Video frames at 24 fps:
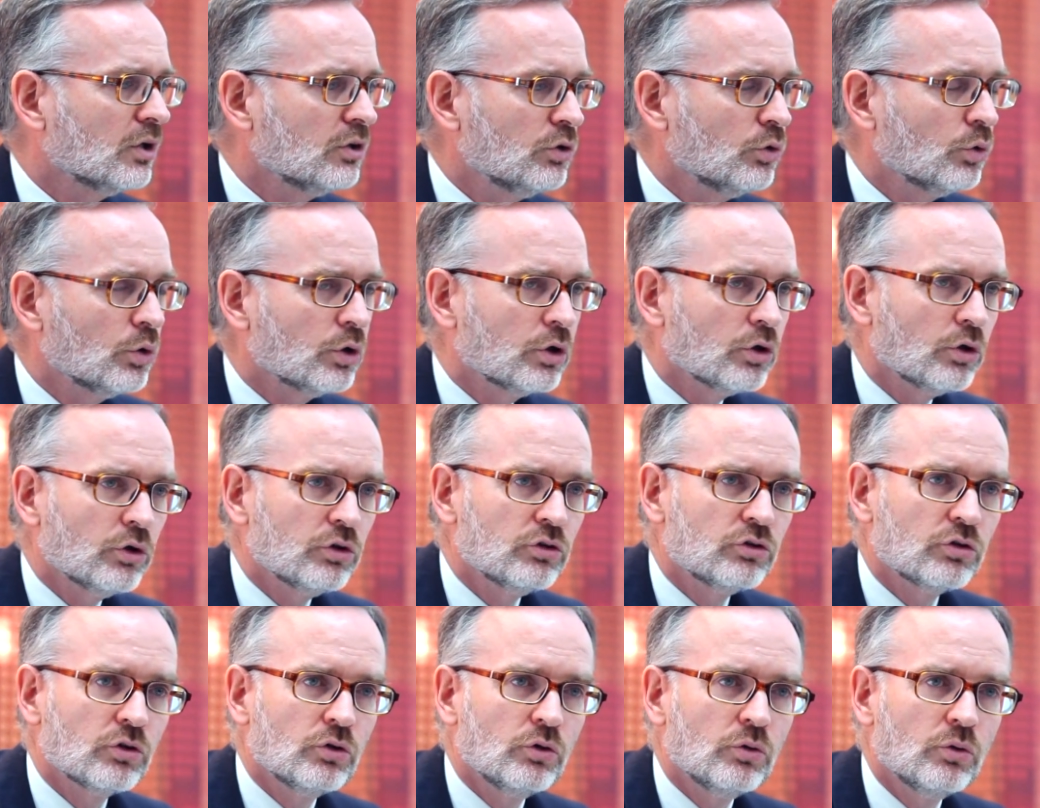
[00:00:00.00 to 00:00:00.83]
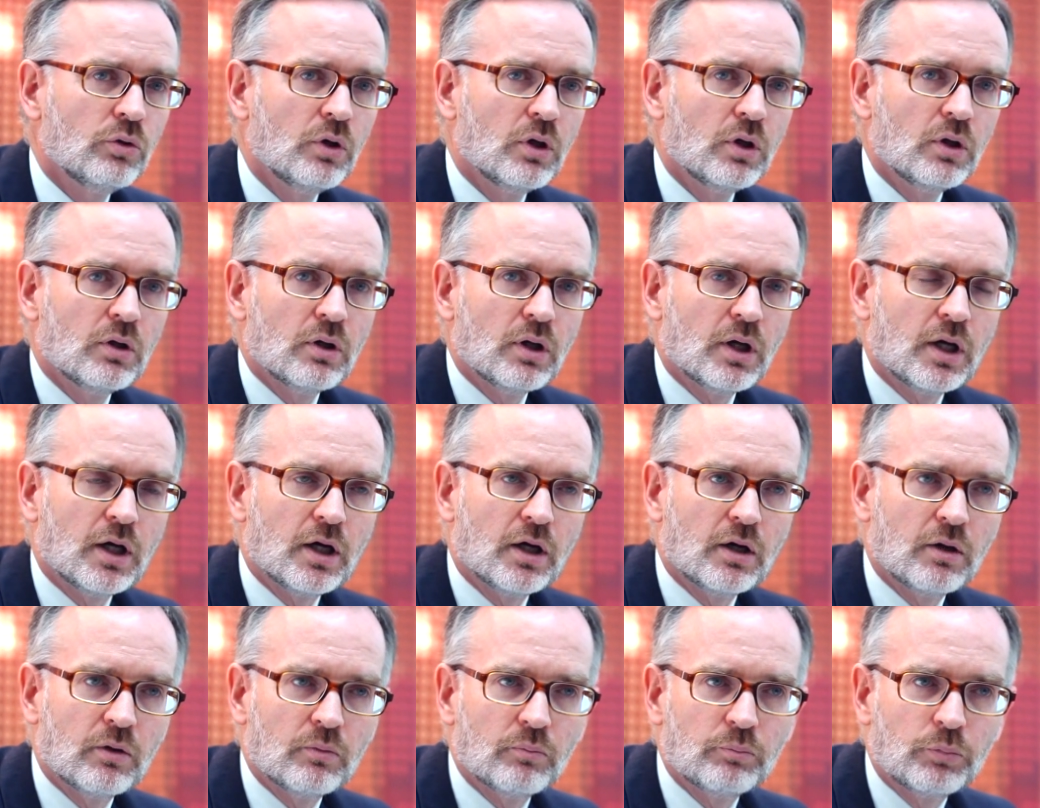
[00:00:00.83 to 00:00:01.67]
you are going to
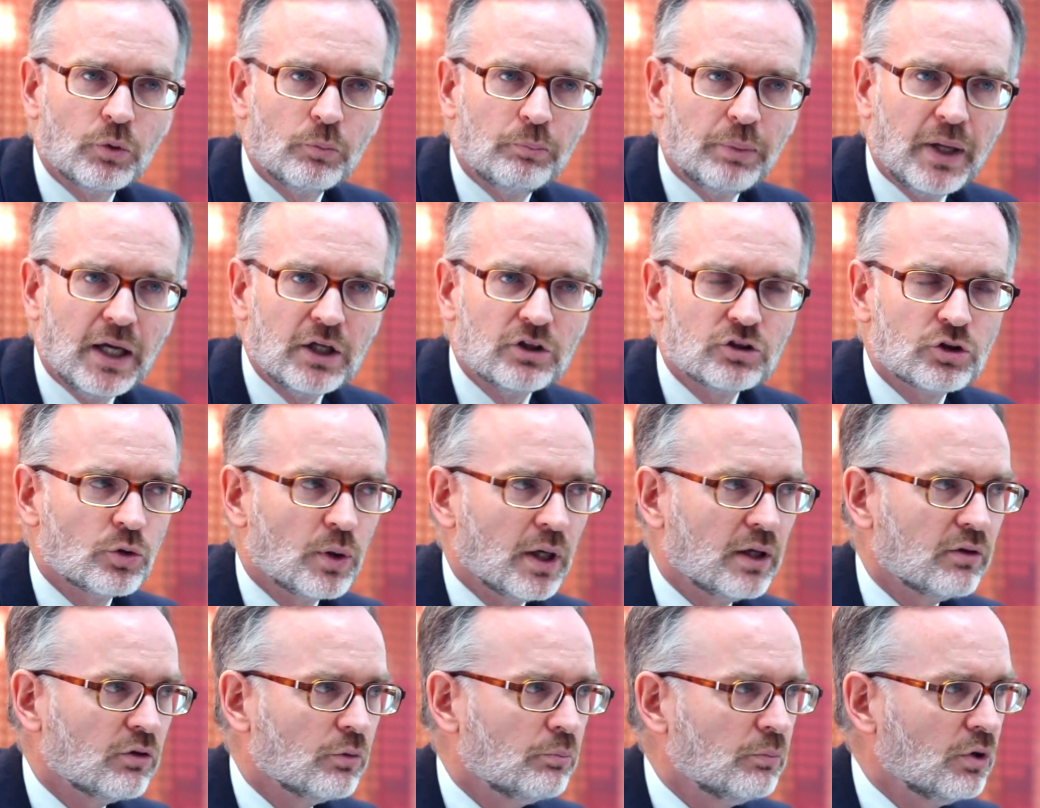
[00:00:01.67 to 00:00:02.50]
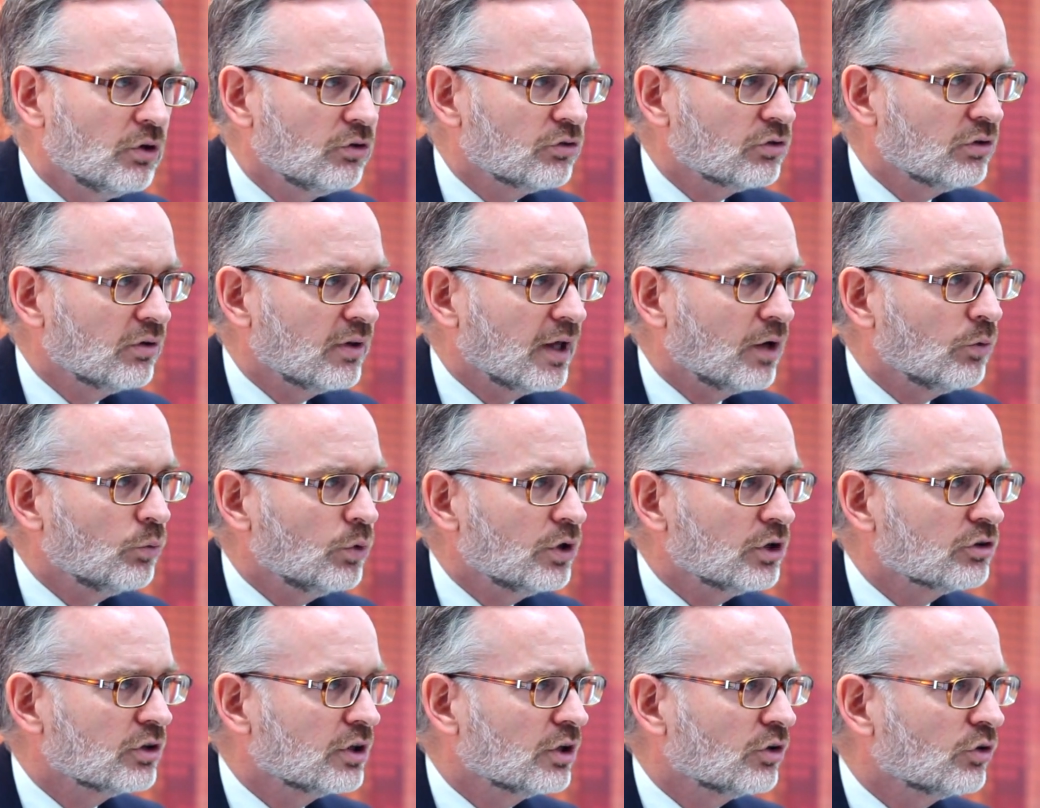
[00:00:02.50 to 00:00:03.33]
uh, perpetuate the misery that
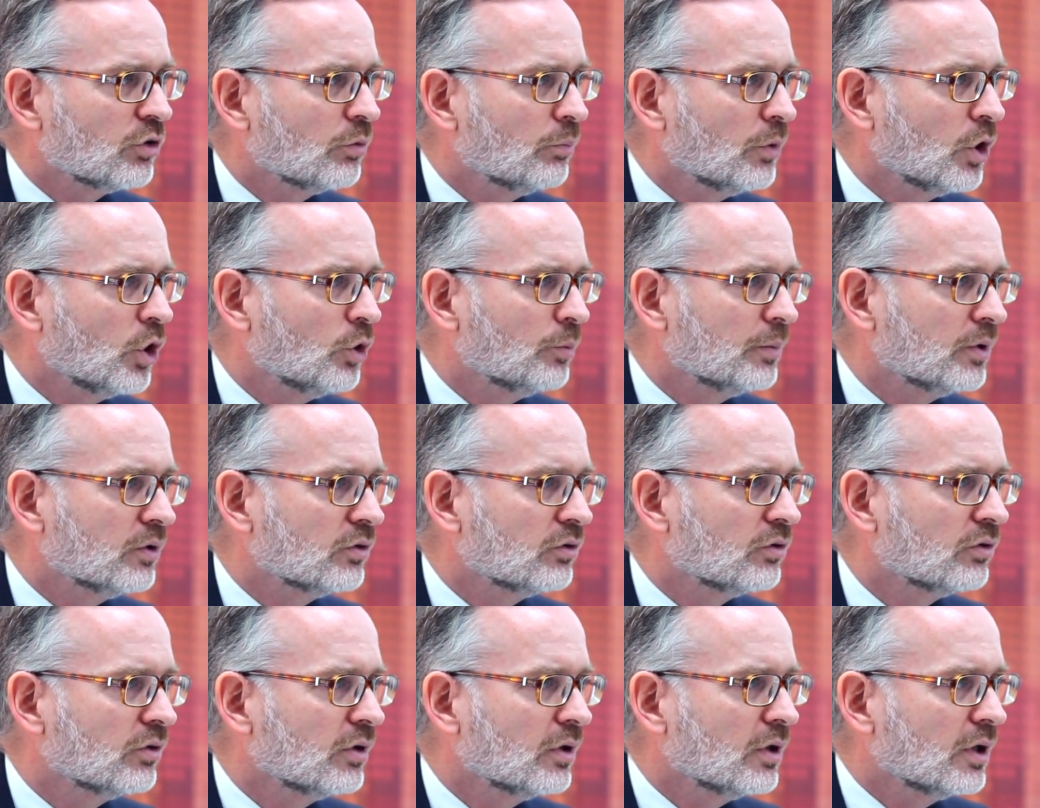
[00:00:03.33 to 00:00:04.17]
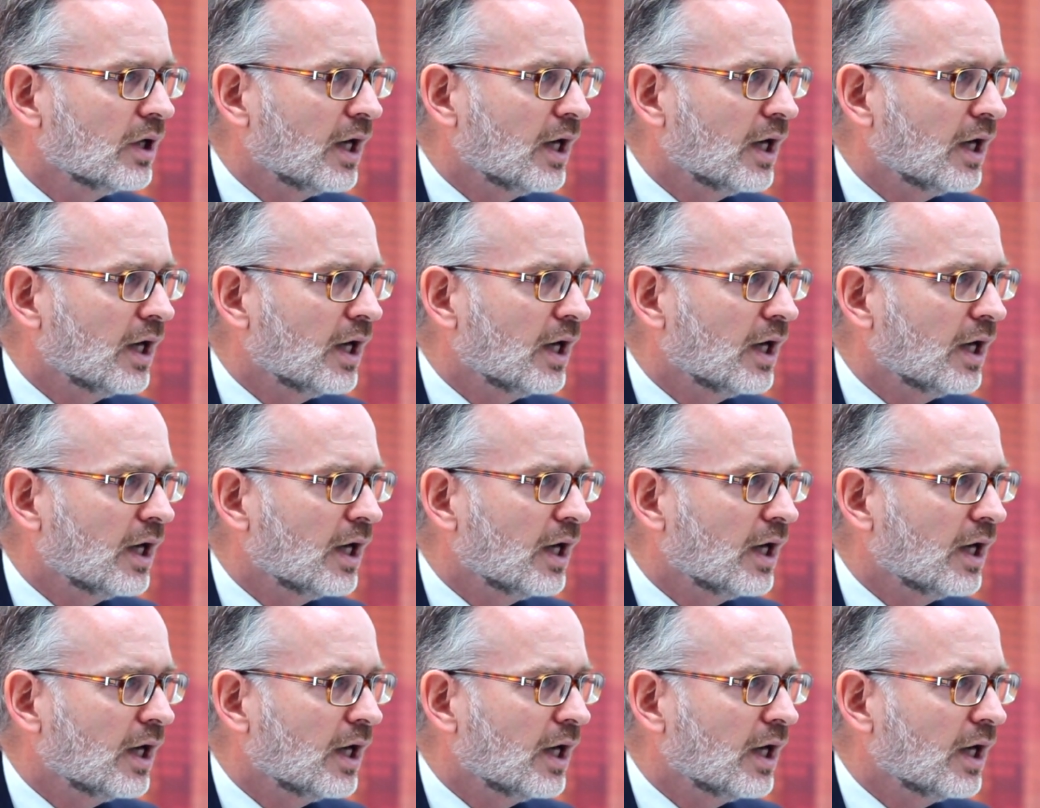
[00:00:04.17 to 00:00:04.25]
we're in at the moment.